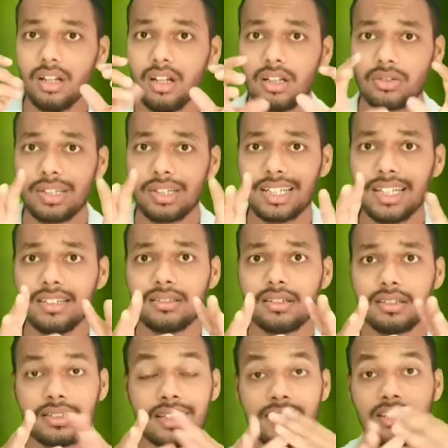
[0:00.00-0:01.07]
So
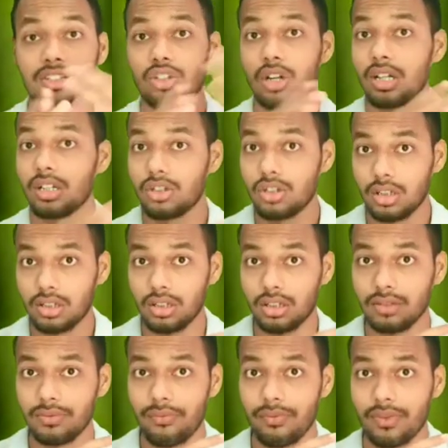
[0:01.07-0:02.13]
again, there is soil
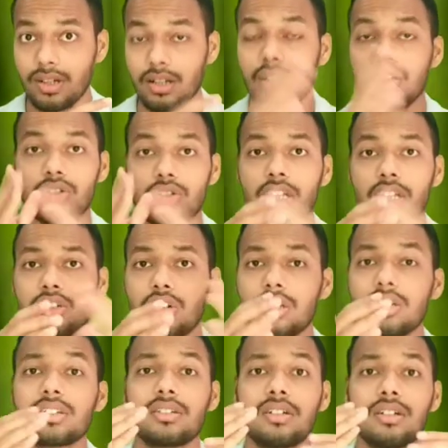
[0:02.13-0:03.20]
color. Soil
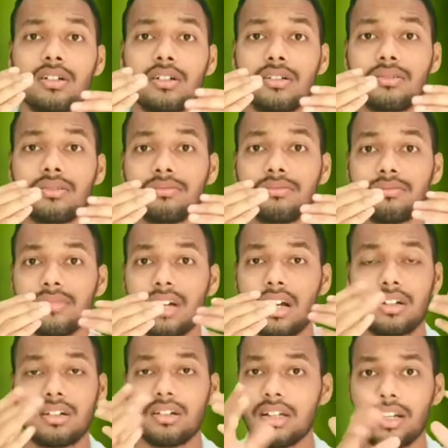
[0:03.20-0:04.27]
color
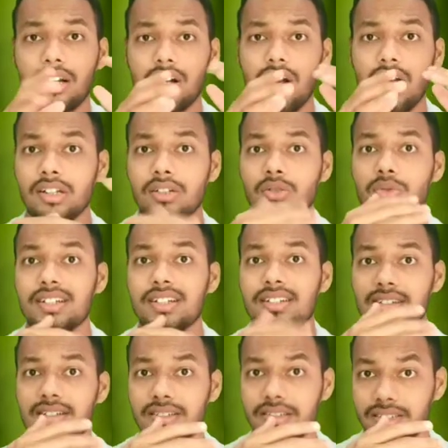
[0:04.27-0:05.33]
according to
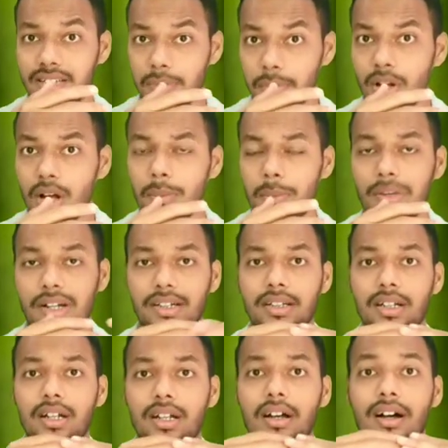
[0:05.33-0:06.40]
its development,
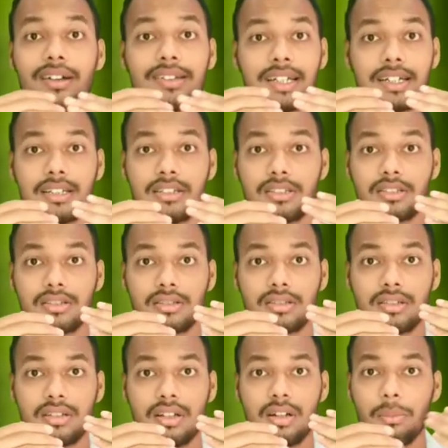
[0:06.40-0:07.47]
that
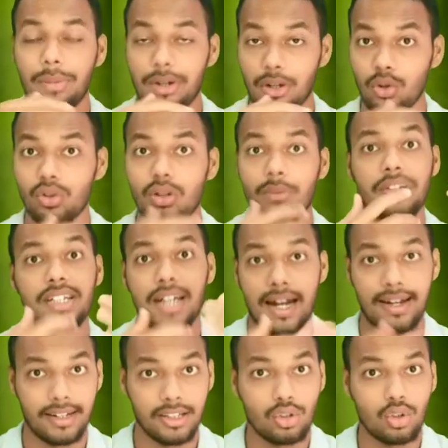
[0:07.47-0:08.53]
is pedochromic
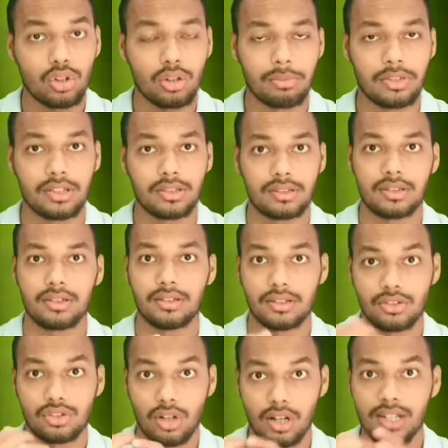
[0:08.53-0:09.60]
and lithochromic
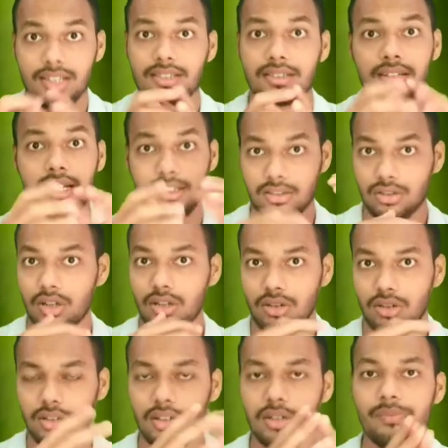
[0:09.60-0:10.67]
soils, like soil
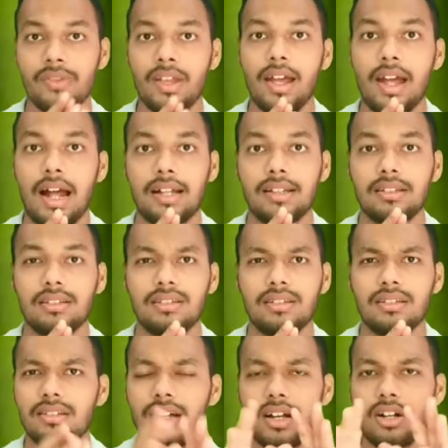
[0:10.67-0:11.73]
color, and
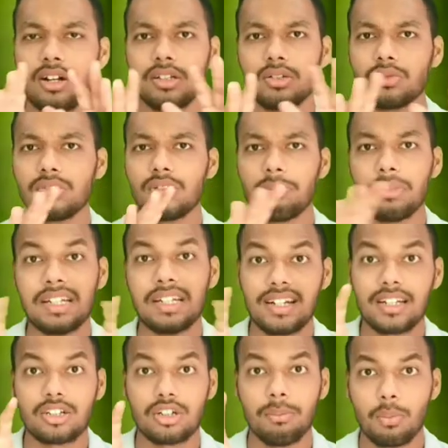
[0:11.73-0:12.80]
according to the
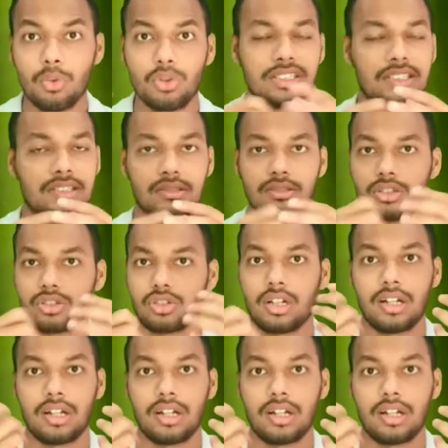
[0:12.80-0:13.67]
mineral composition, the soil